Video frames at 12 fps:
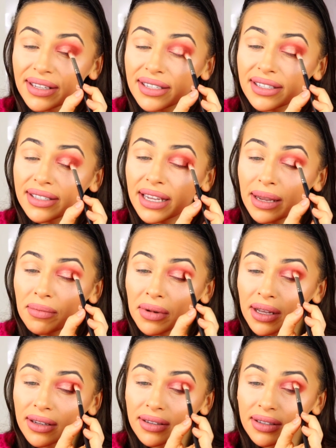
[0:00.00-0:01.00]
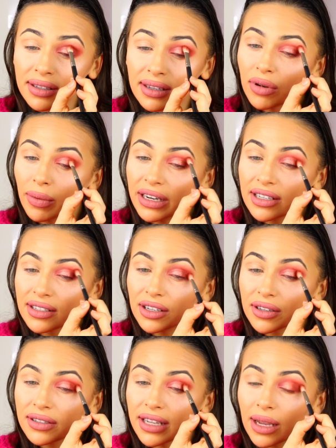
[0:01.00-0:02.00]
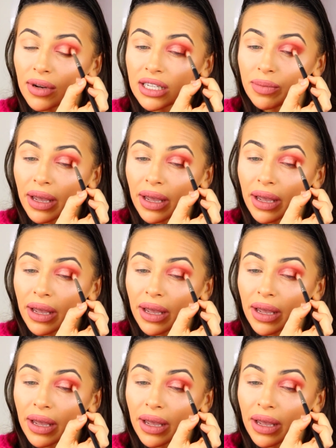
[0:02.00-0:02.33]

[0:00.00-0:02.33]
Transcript: Seamless. Probably doesn't look seamless,